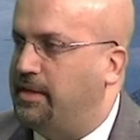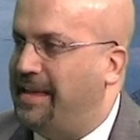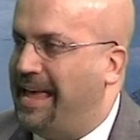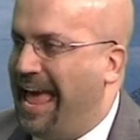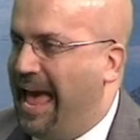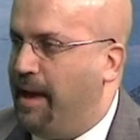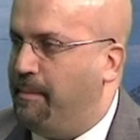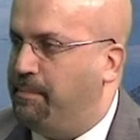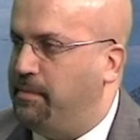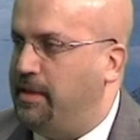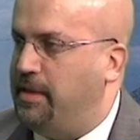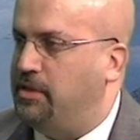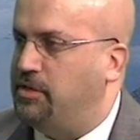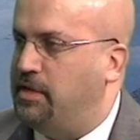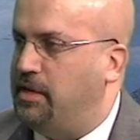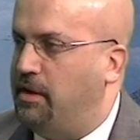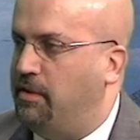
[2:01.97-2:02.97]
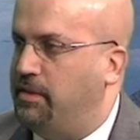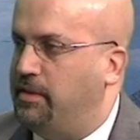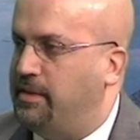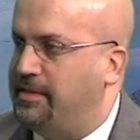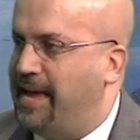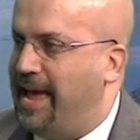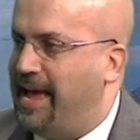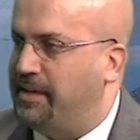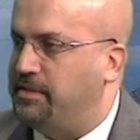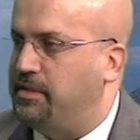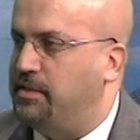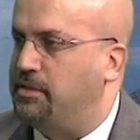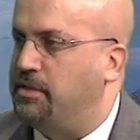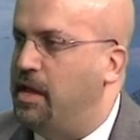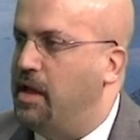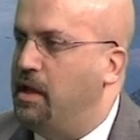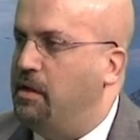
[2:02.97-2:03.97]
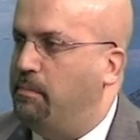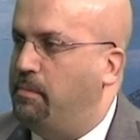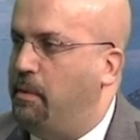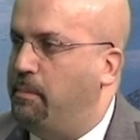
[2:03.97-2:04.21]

cap each year on the taxes, but